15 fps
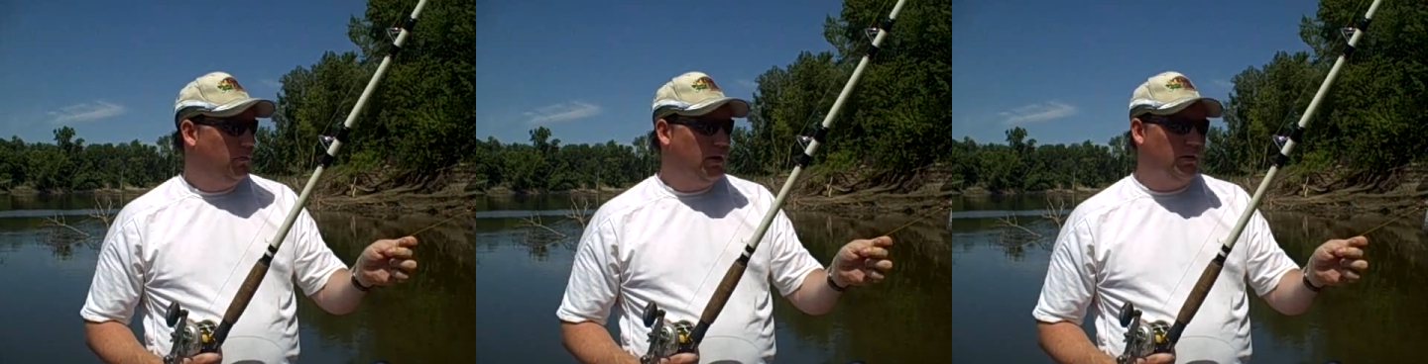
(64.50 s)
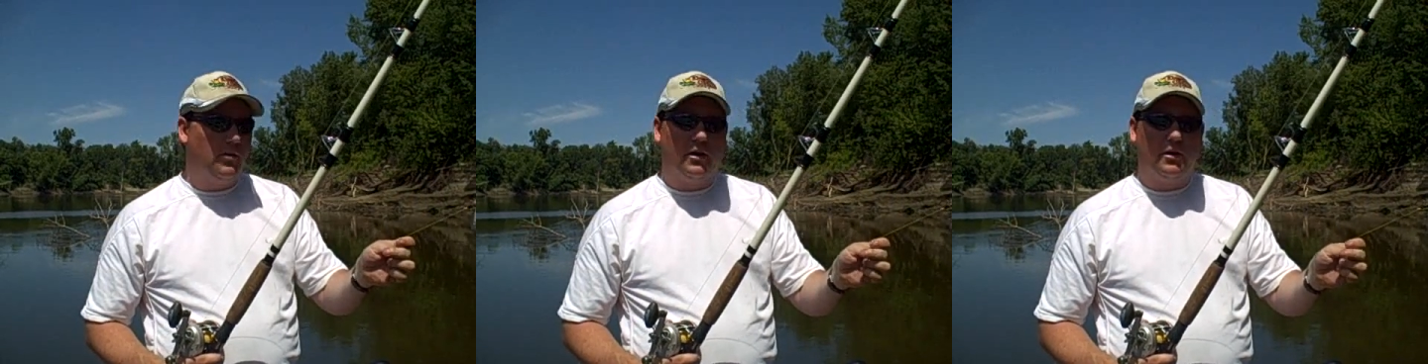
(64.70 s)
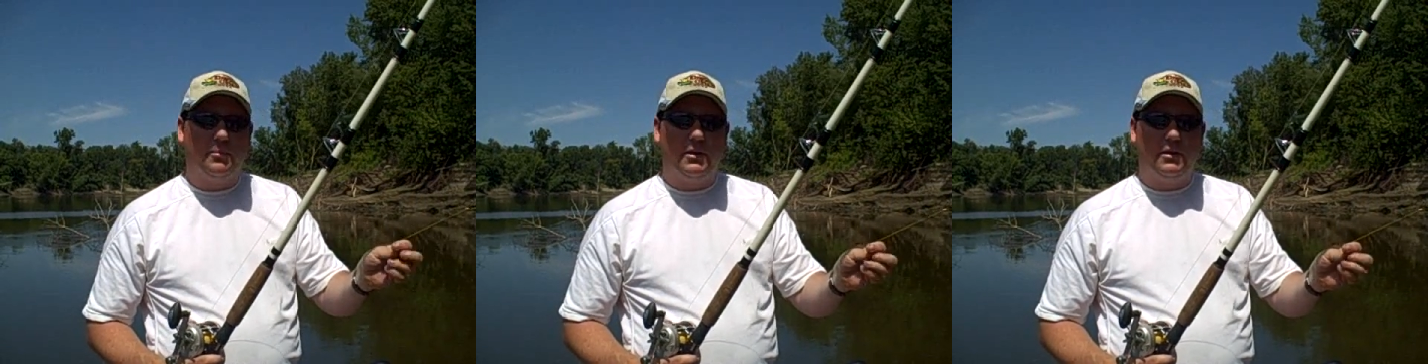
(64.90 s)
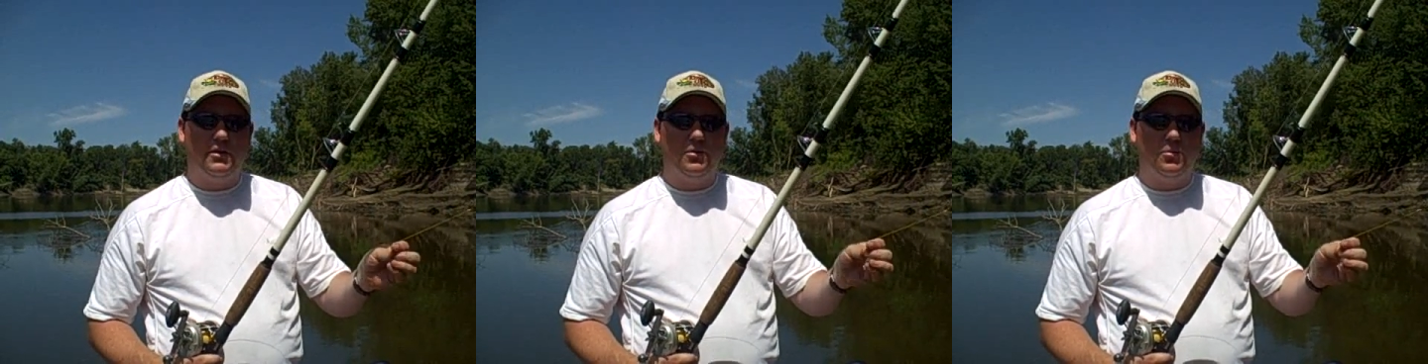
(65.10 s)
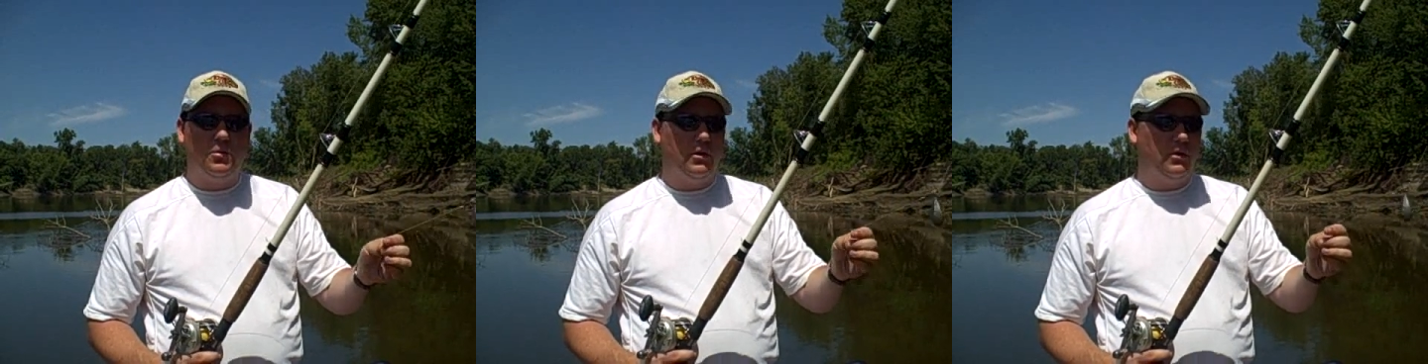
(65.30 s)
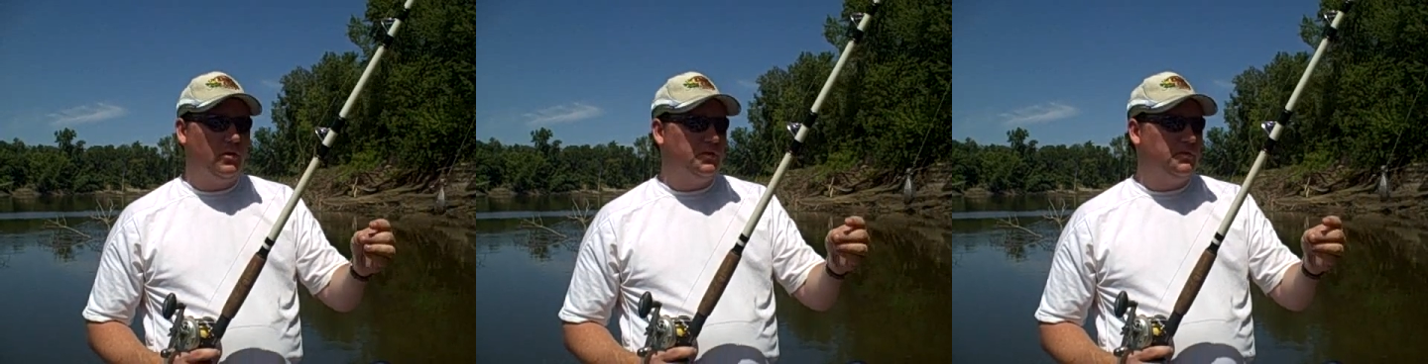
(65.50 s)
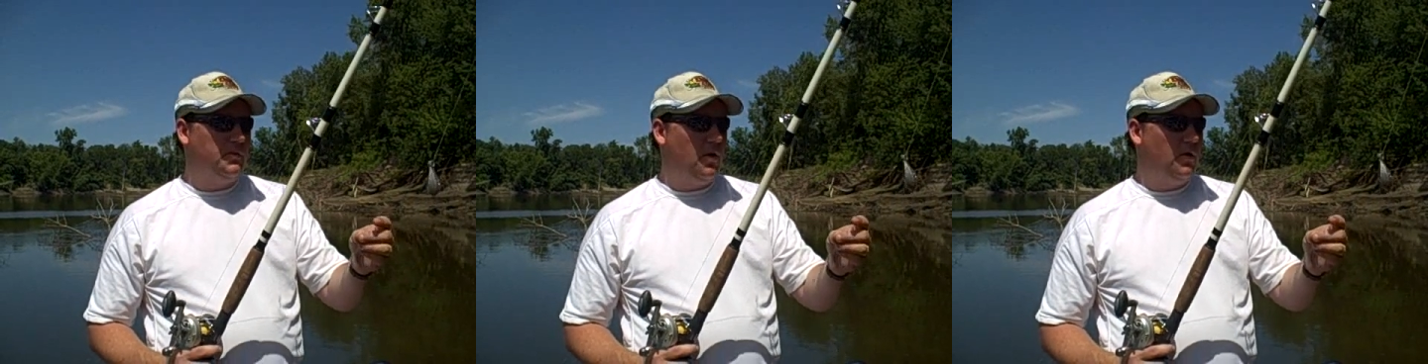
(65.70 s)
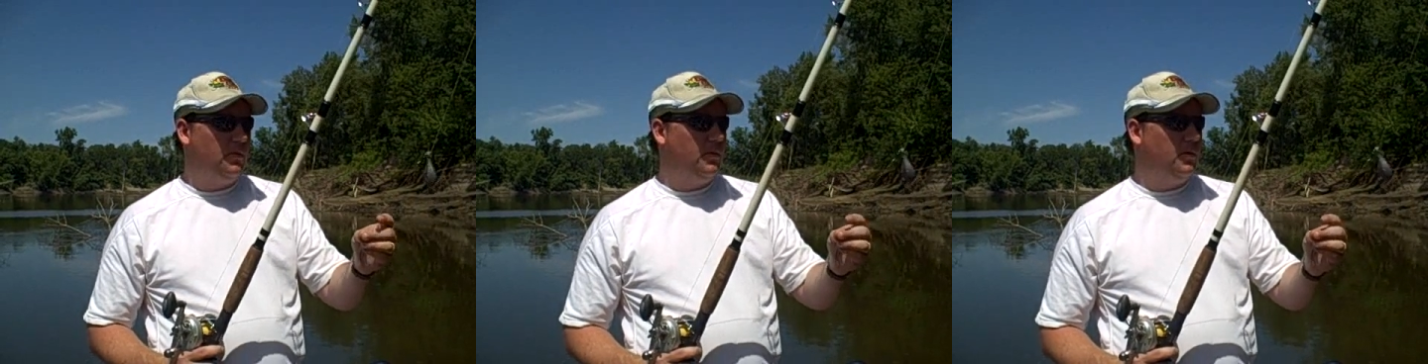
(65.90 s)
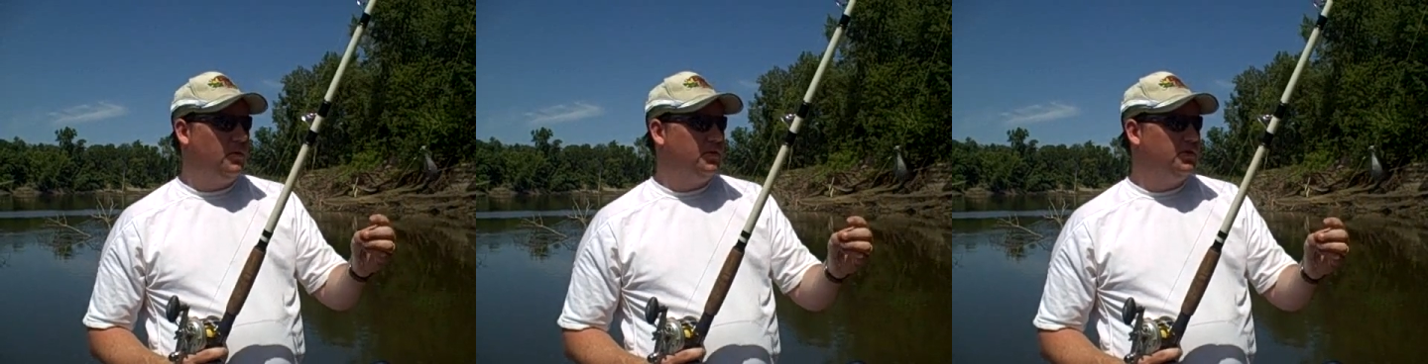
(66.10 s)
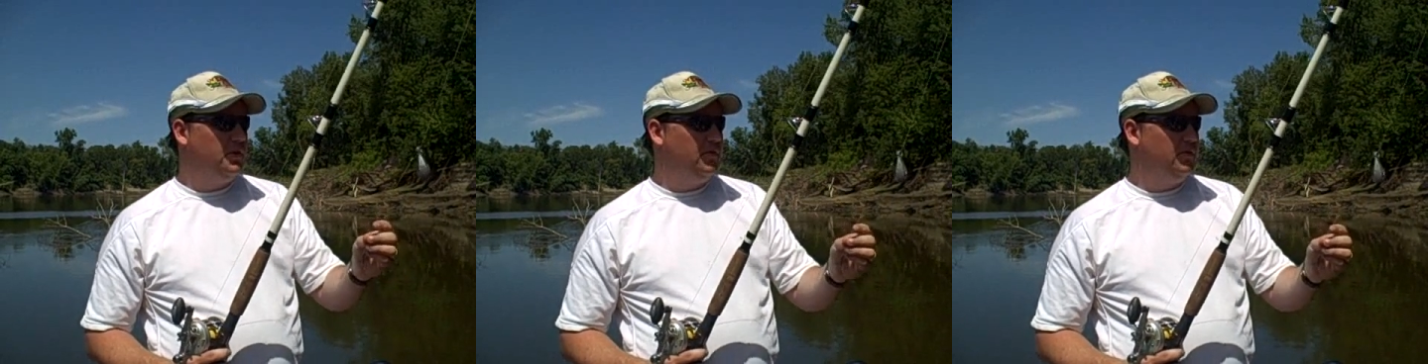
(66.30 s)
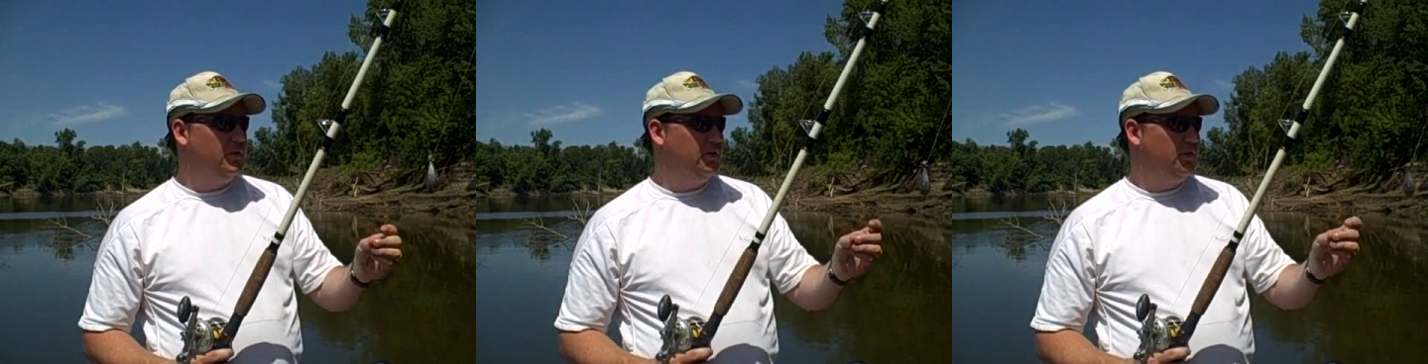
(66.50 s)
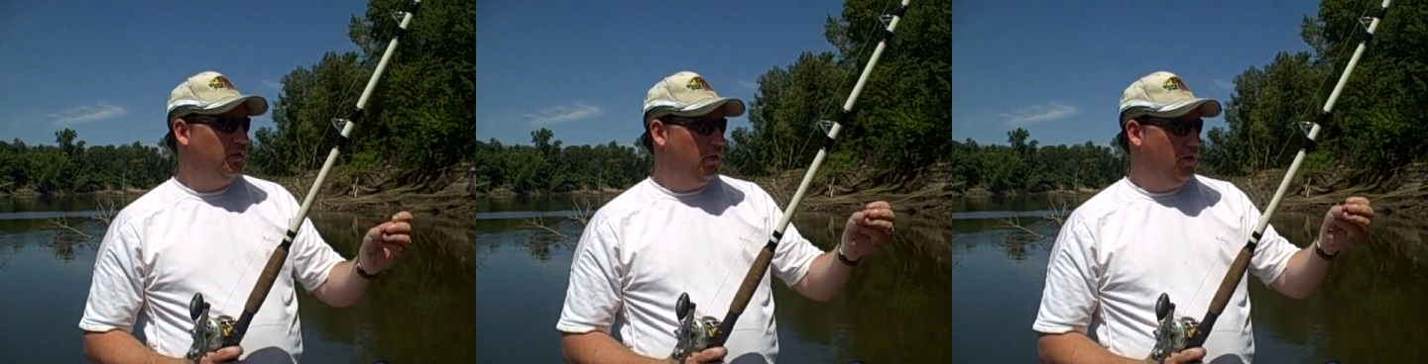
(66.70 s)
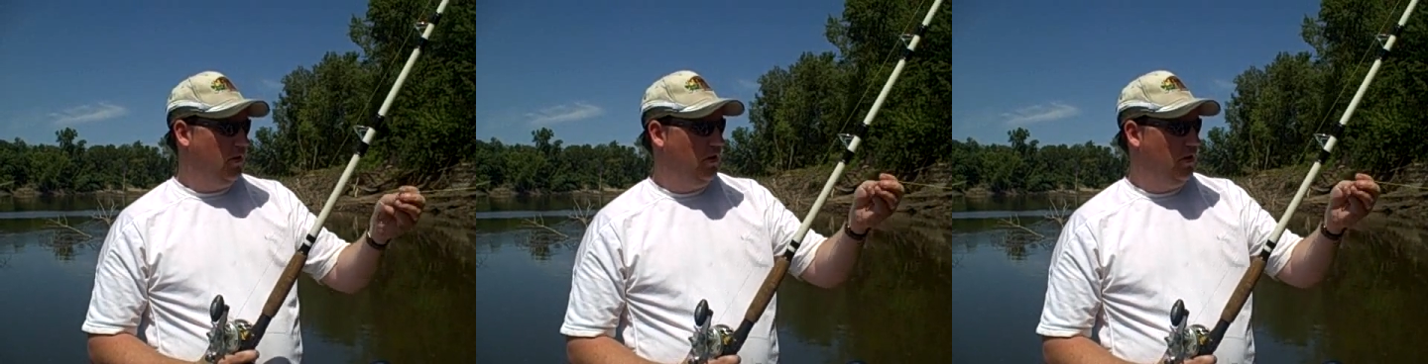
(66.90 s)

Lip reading: I'd recommend either one of those, Power Pro or Suffix.